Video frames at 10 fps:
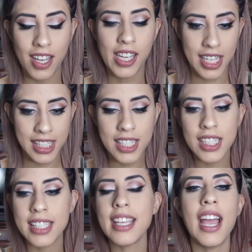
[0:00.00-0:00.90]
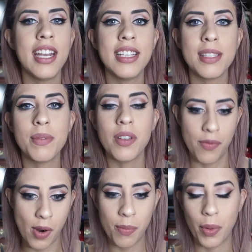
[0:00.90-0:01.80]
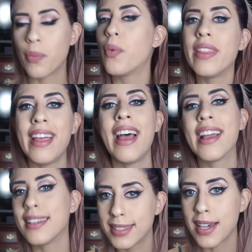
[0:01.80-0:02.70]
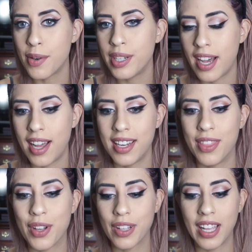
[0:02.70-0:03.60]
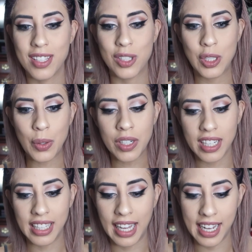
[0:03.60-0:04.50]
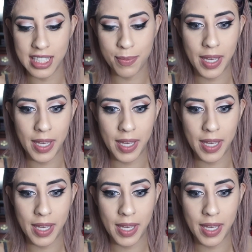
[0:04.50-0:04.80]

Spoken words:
Okay, seriously, I need to be informed with what the heck is going on in their like storylines,